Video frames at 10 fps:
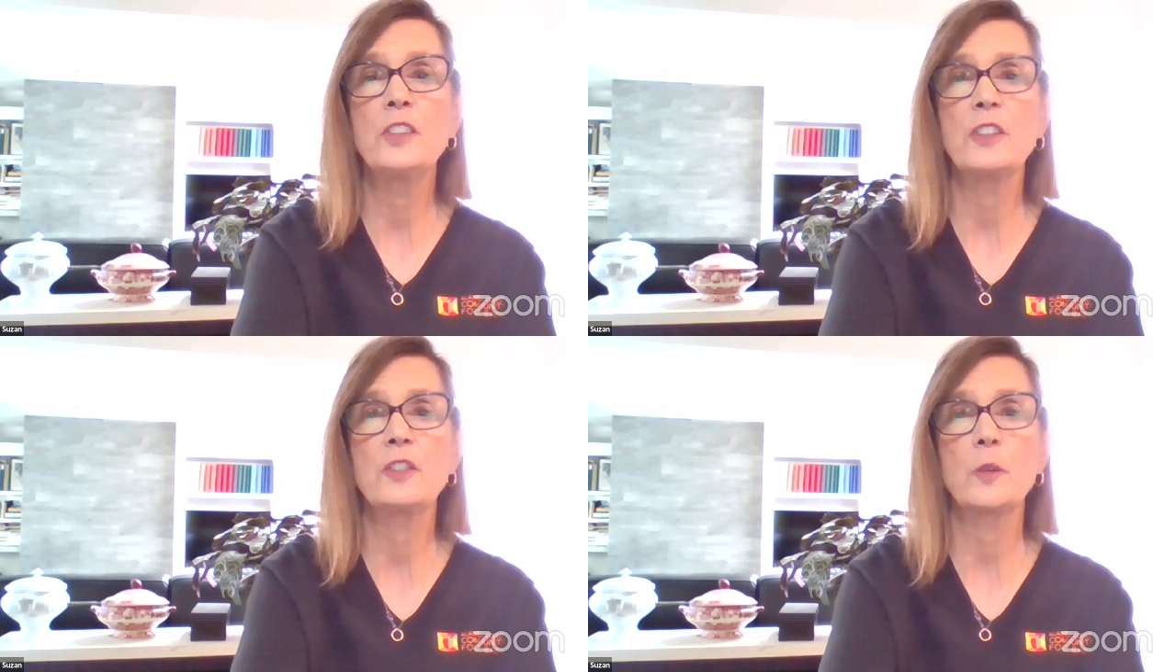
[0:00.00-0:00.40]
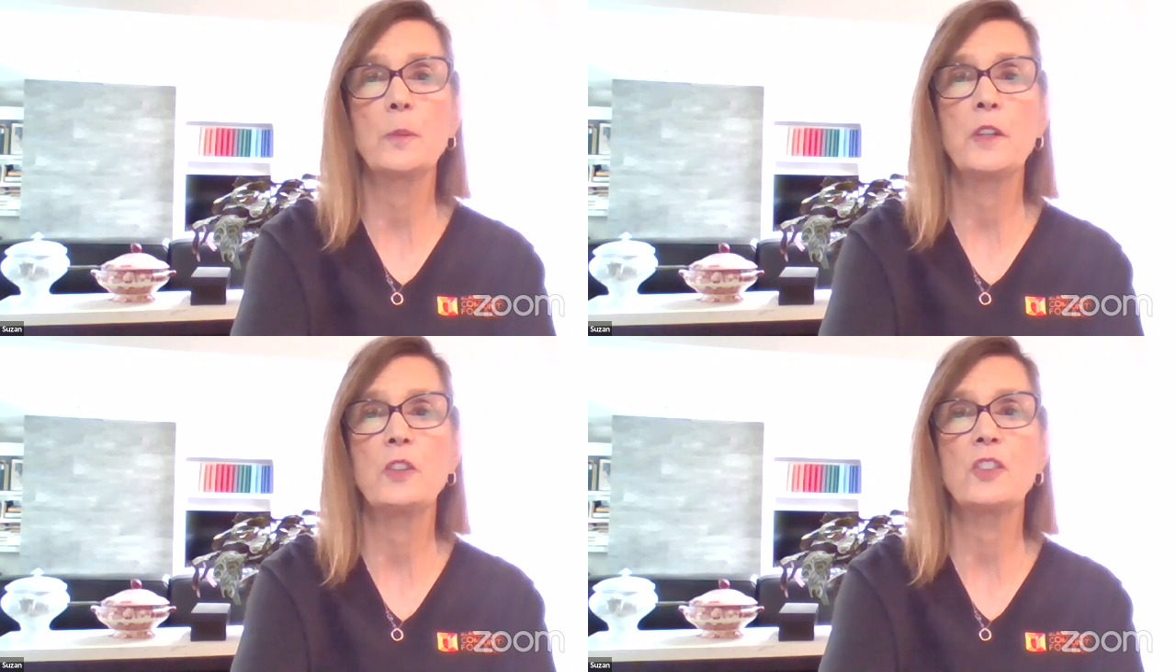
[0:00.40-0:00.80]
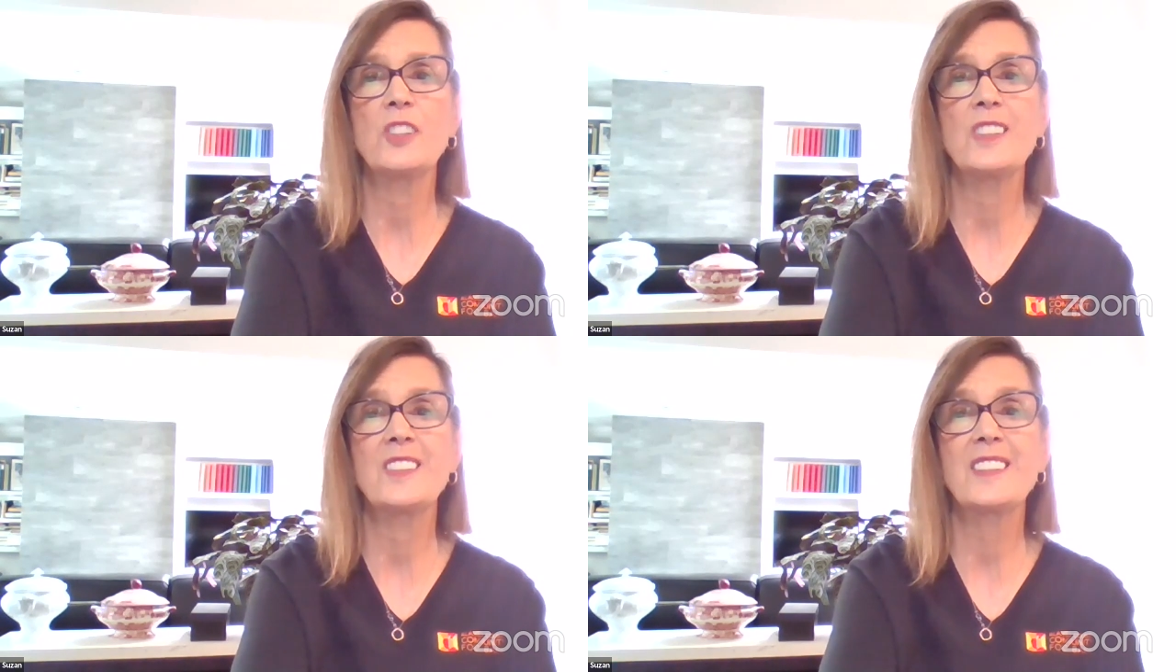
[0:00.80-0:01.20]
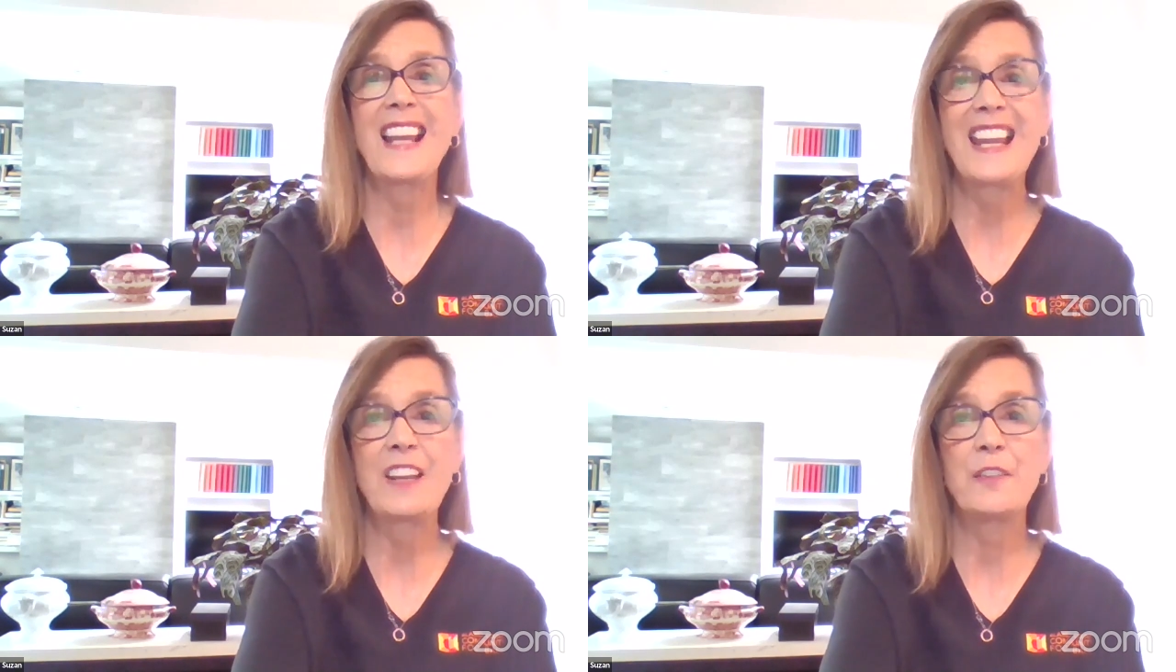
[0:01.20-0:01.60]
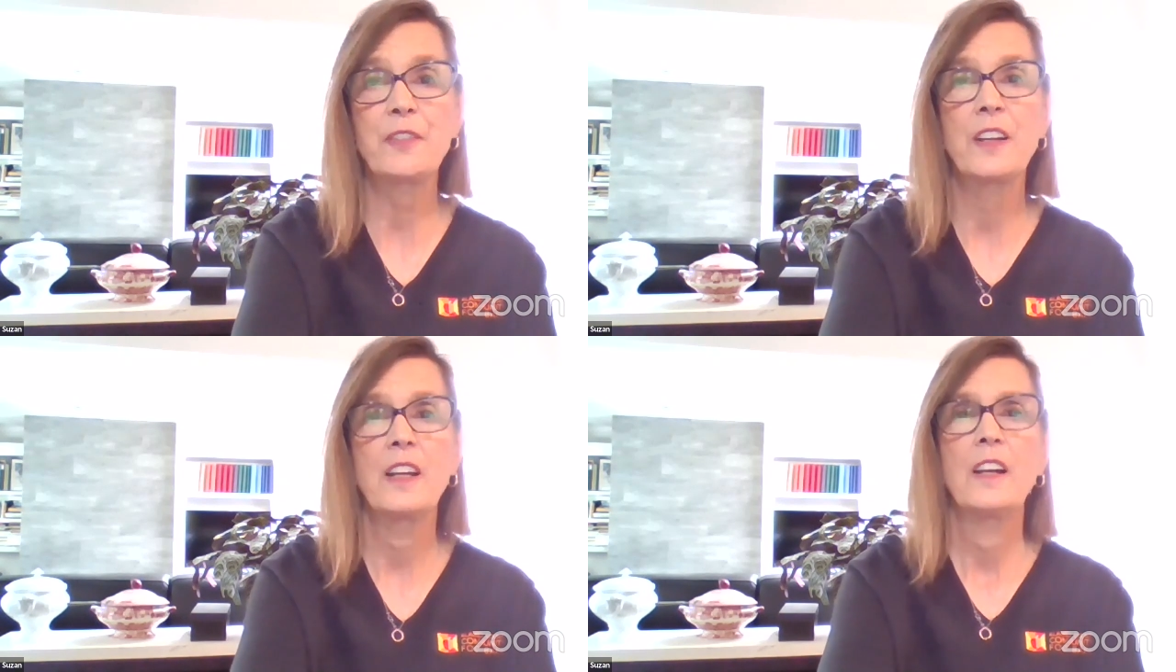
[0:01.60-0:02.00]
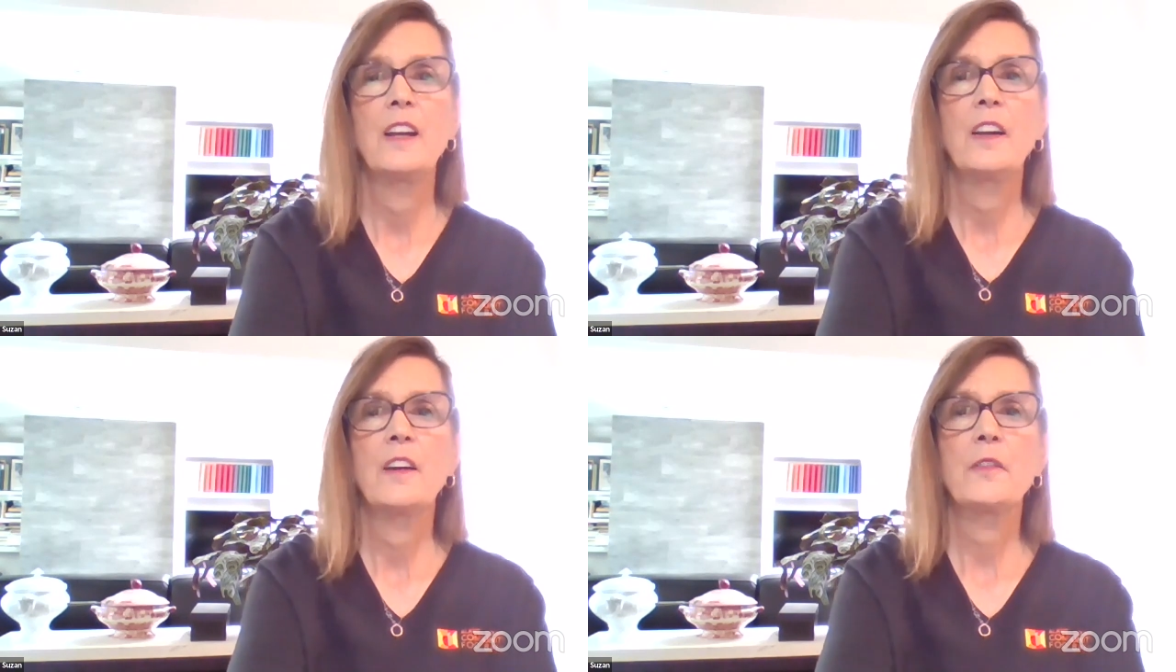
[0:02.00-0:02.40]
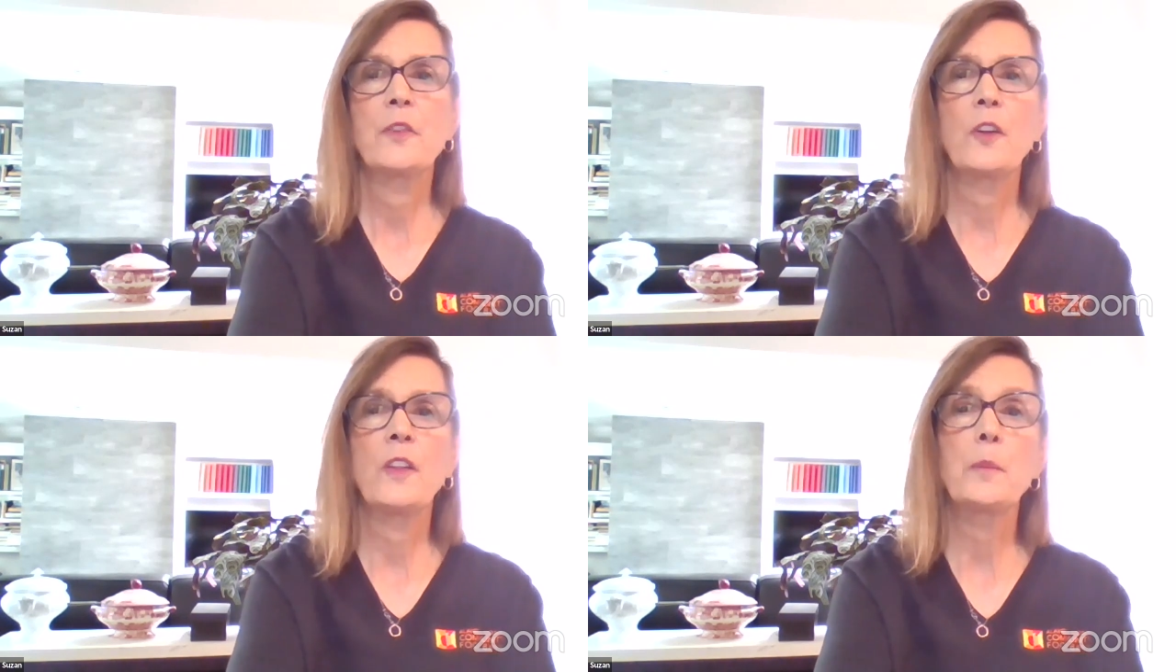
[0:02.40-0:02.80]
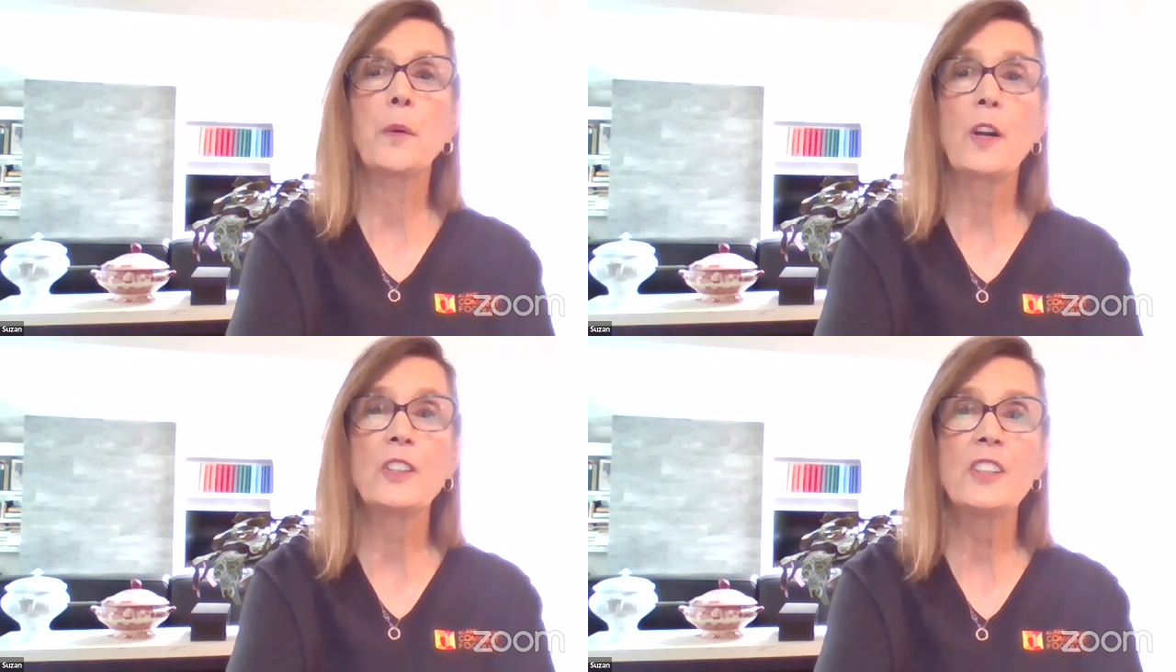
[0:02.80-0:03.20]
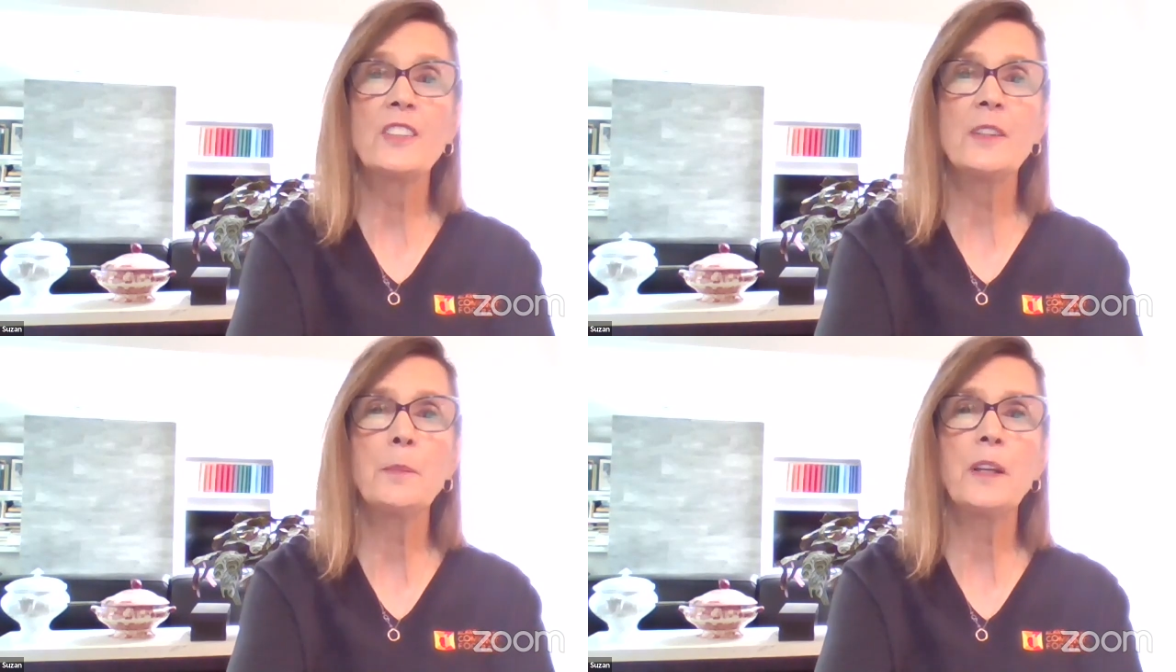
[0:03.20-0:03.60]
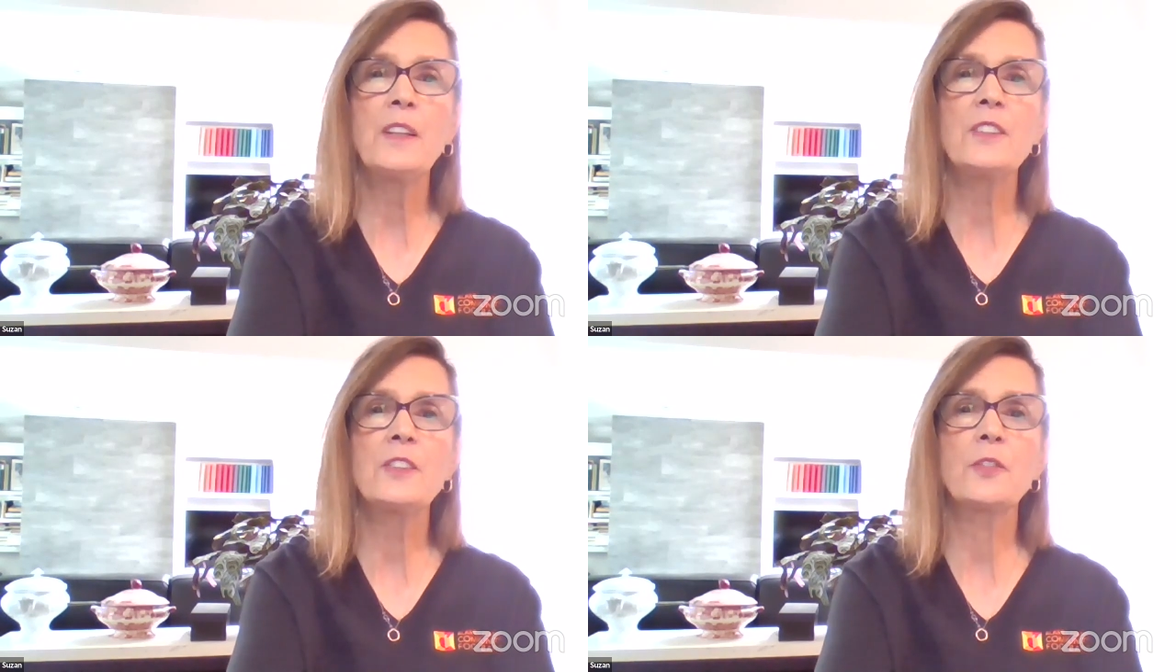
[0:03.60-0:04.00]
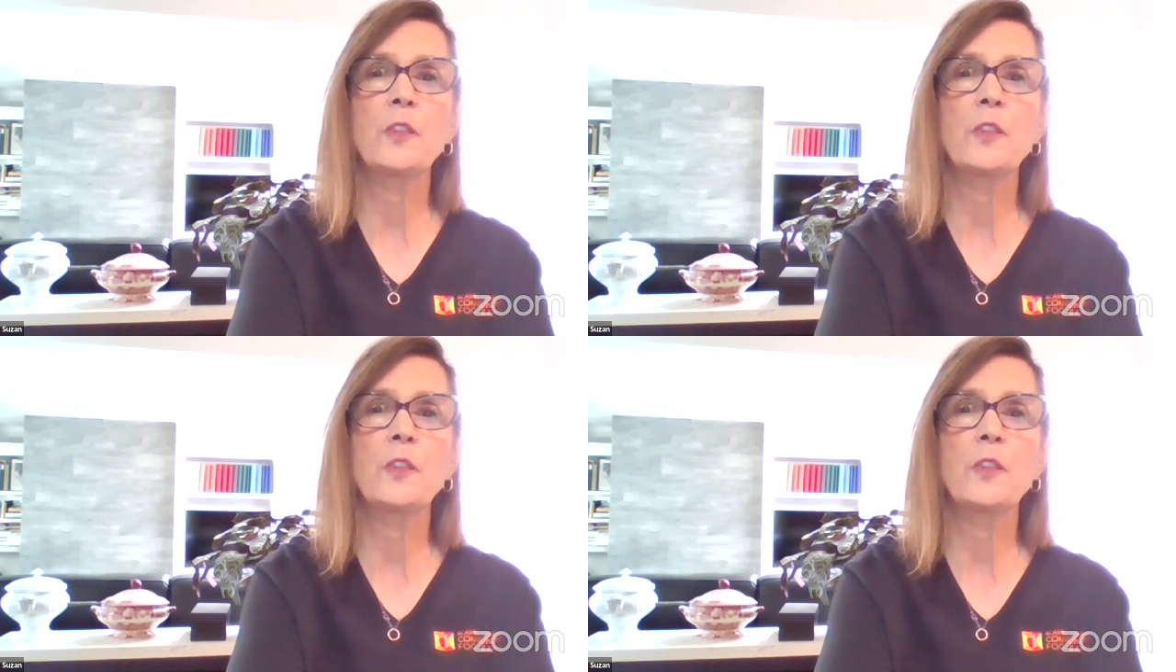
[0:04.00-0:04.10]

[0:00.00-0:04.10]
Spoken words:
distribution safe for the participants,